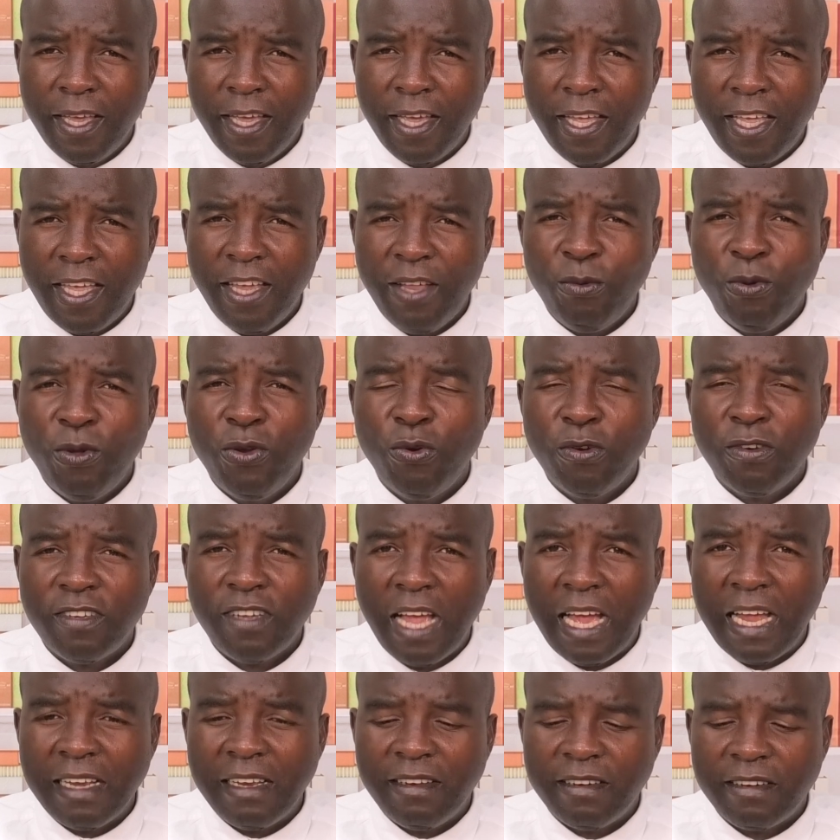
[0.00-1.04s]
can we not
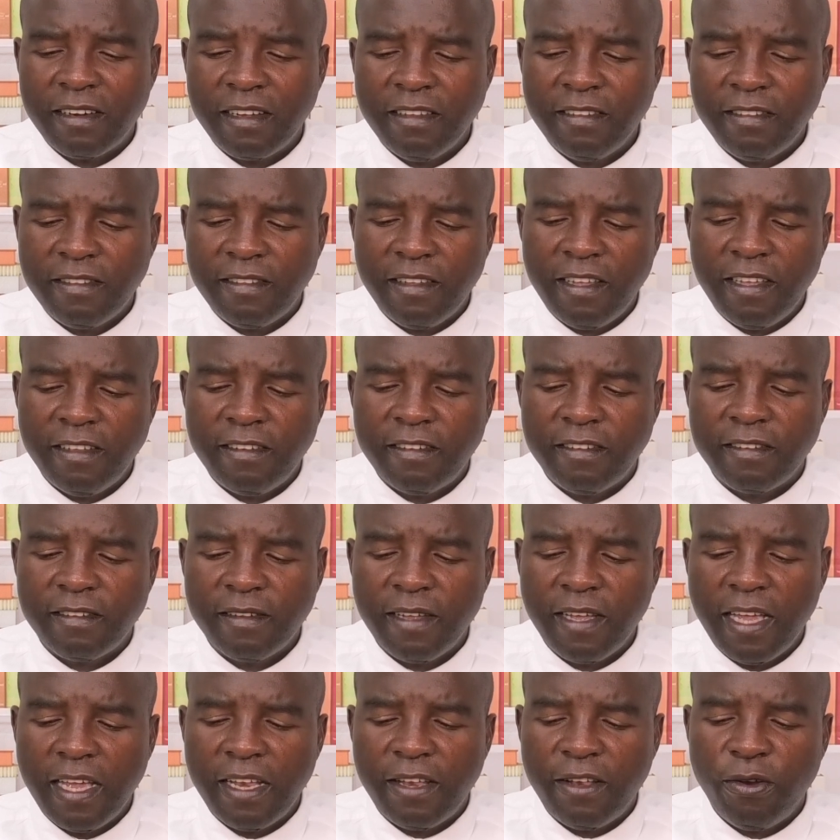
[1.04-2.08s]
address it
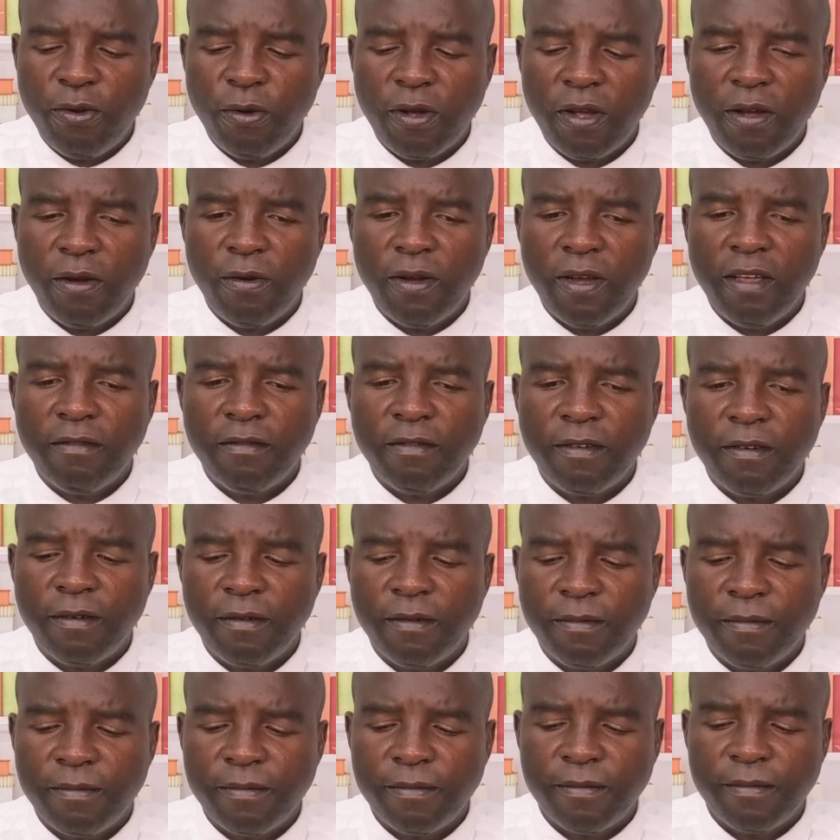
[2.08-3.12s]
at local
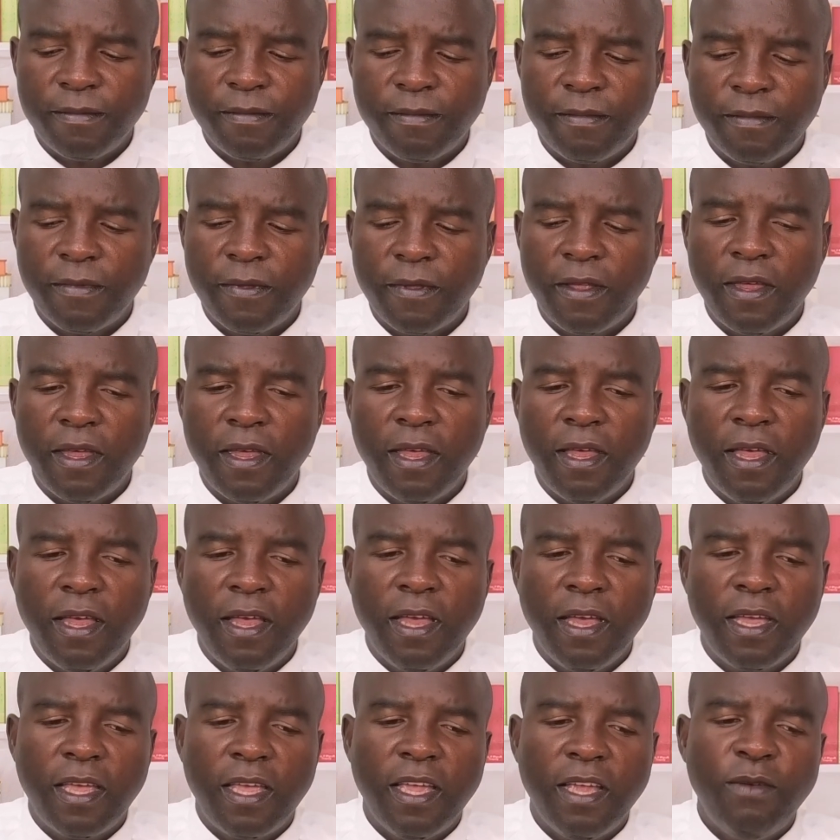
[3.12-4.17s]
level?
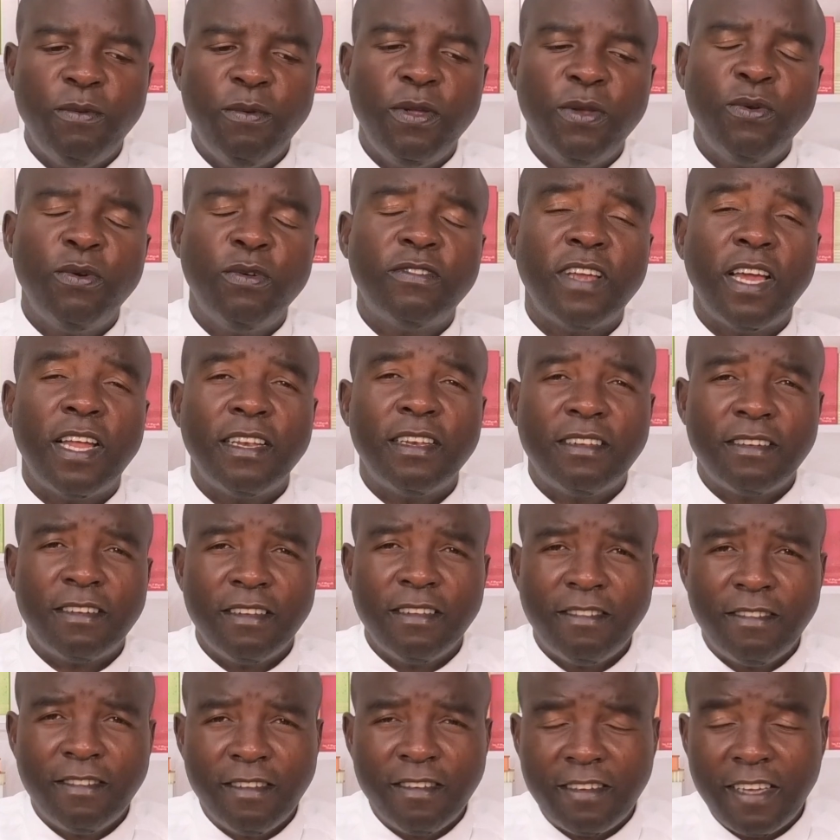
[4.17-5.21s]
Can we not
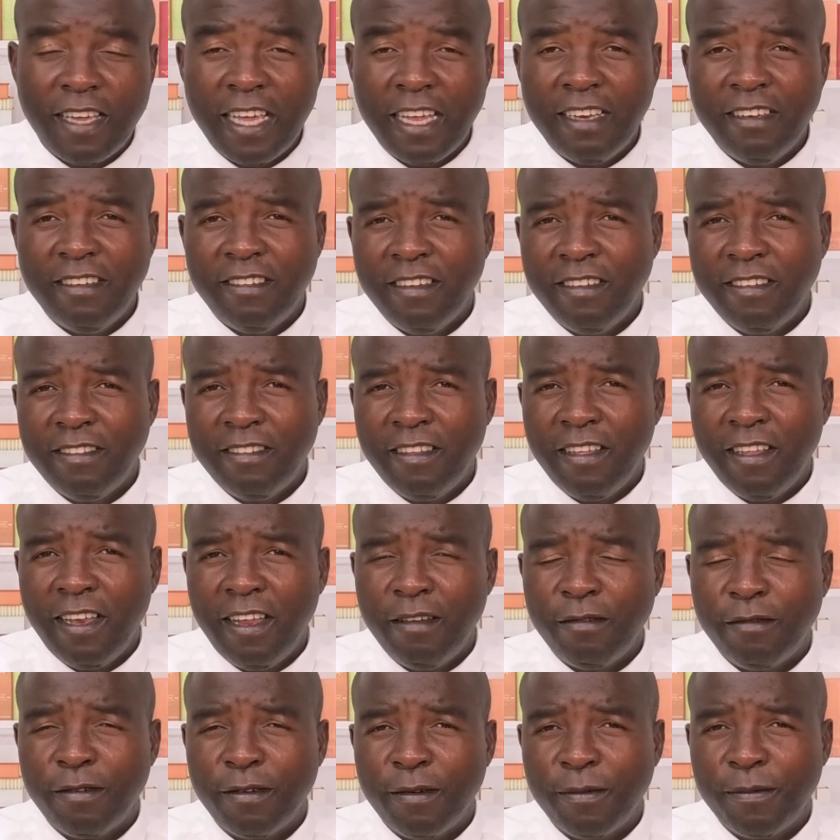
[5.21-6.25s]
address it at GC
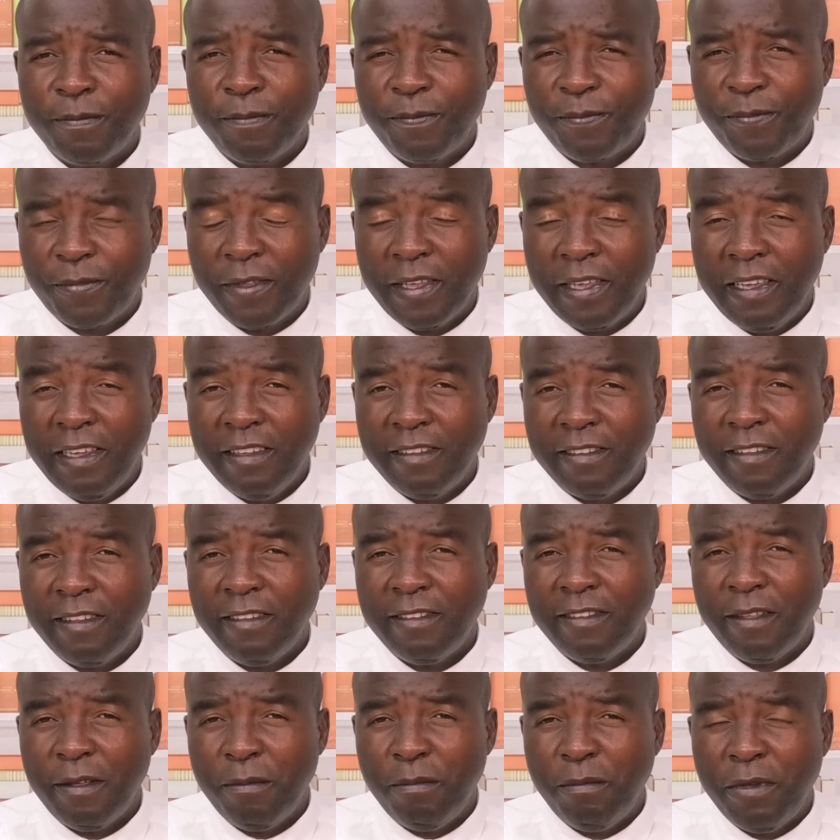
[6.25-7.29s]
level? Is
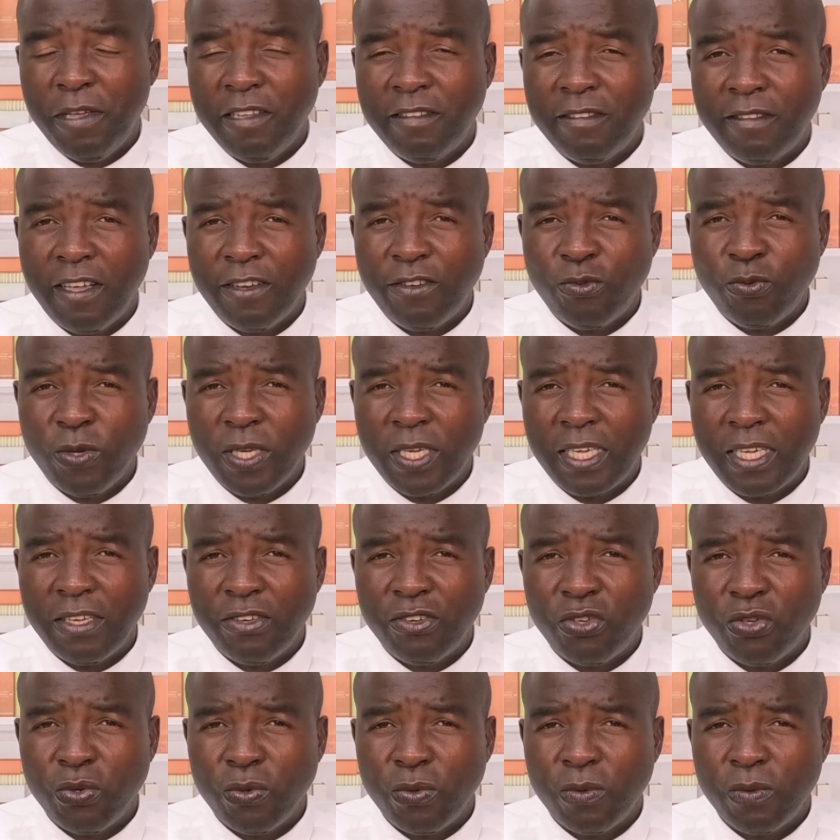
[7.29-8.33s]
this the best that we
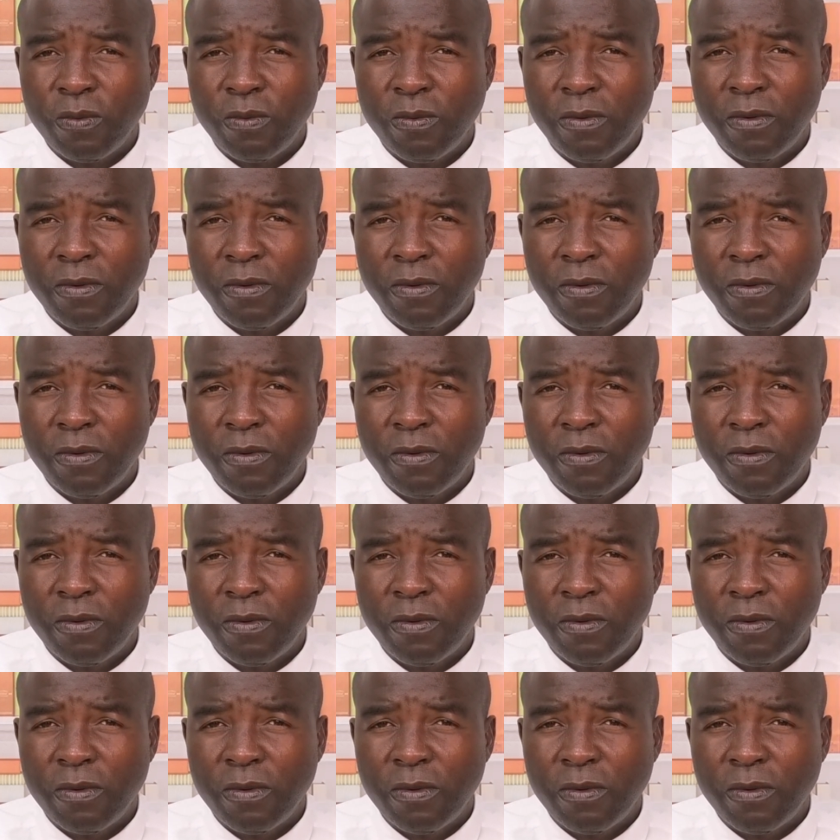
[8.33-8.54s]
can do?